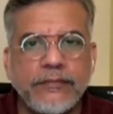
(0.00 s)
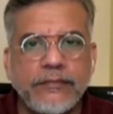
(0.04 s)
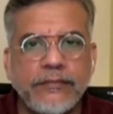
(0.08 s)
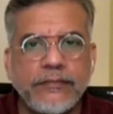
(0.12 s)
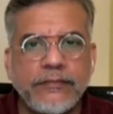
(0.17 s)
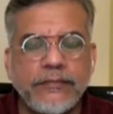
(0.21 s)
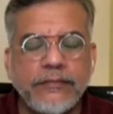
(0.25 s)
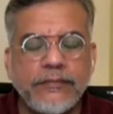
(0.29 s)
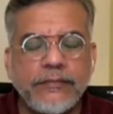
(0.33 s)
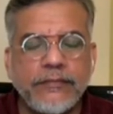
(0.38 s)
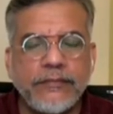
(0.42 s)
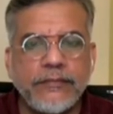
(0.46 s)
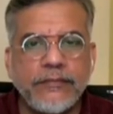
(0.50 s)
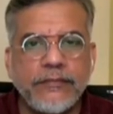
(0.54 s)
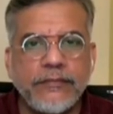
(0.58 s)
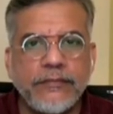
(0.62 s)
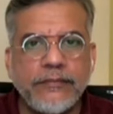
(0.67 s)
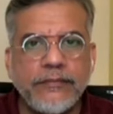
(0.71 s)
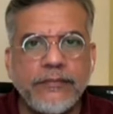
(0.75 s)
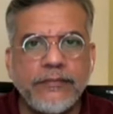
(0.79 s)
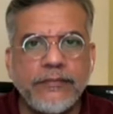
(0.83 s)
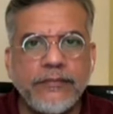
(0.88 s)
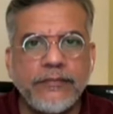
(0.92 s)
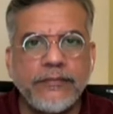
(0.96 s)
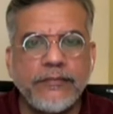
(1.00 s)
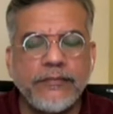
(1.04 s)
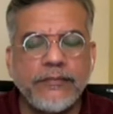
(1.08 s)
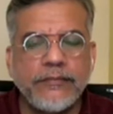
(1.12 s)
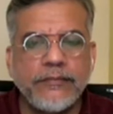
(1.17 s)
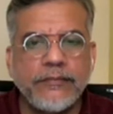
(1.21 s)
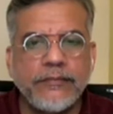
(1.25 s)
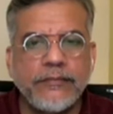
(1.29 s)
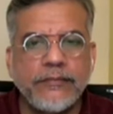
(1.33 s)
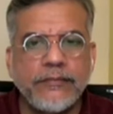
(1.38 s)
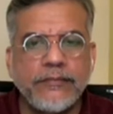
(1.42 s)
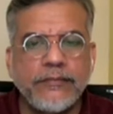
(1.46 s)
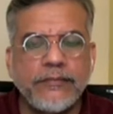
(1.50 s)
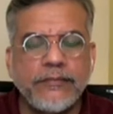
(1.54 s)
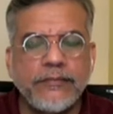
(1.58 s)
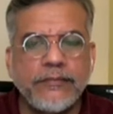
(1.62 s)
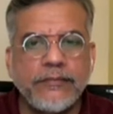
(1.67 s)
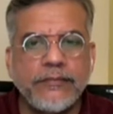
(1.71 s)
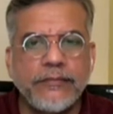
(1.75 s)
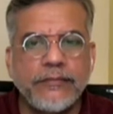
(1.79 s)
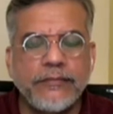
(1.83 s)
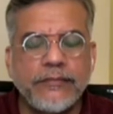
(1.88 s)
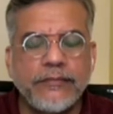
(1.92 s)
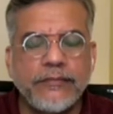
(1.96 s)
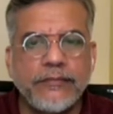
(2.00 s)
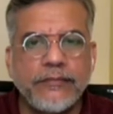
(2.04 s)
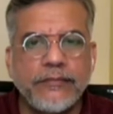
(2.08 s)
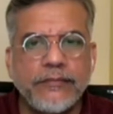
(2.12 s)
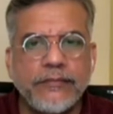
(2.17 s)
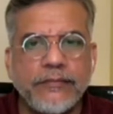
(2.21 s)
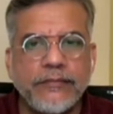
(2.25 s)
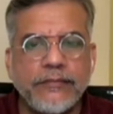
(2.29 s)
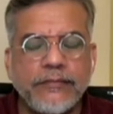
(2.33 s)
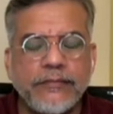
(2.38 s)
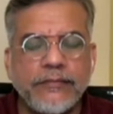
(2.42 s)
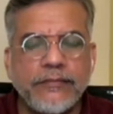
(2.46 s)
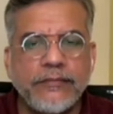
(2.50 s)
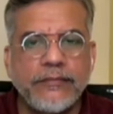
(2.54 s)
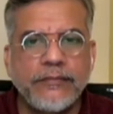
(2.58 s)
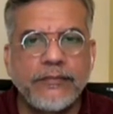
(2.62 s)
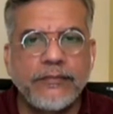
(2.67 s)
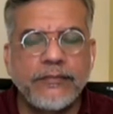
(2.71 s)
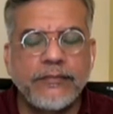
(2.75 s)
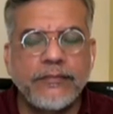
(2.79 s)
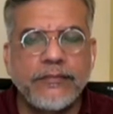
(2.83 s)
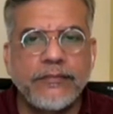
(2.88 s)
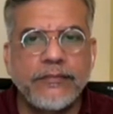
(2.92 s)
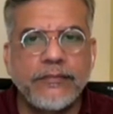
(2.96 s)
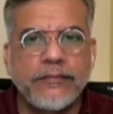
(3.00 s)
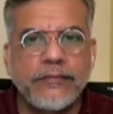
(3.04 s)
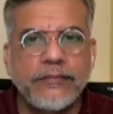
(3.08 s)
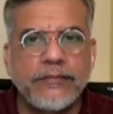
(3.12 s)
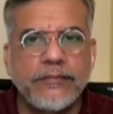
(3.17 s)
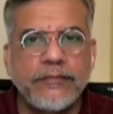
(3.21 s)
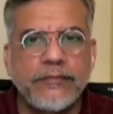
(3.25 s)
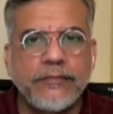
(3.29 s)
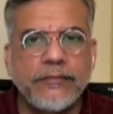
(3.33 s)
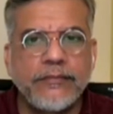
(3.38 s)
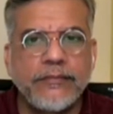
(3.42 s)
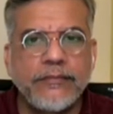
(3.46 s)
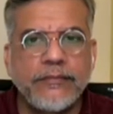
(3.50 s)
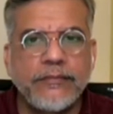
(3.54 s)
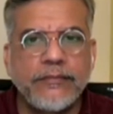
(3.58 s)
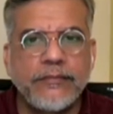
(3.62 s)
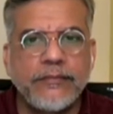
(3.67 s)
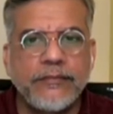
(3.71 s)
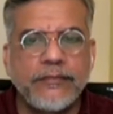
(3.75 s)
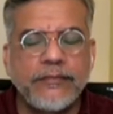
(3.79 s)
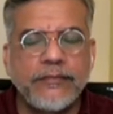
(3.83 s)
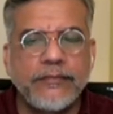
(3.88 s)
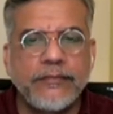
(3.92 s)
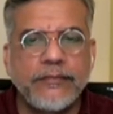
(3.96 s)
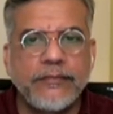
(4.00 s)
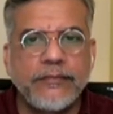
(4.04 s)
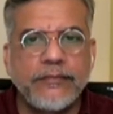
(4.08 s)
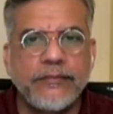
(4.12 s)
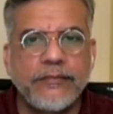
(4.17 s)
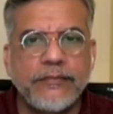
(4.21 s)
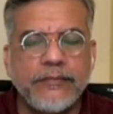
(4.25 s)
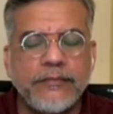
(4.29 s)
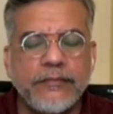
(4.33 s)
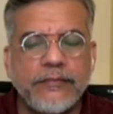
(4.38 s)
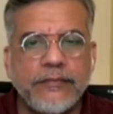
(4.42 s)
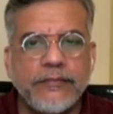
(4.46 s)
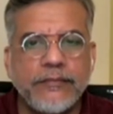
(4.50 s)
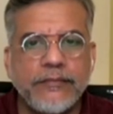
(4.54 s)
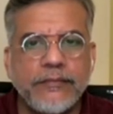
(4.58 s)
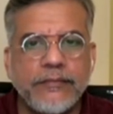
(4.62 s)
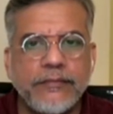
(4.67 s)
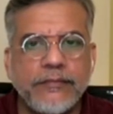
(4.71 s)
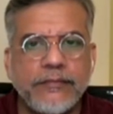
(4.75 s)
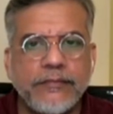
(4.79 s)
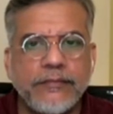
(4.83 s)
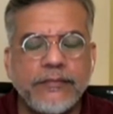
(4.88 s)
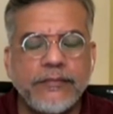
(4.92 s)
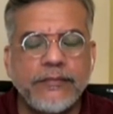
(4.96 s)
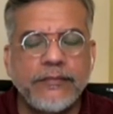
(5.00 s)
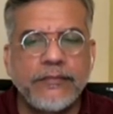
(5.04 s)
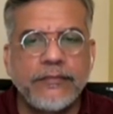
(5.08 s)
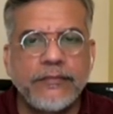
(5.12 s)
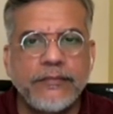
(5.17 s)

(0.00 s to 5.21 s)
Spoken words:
(silent)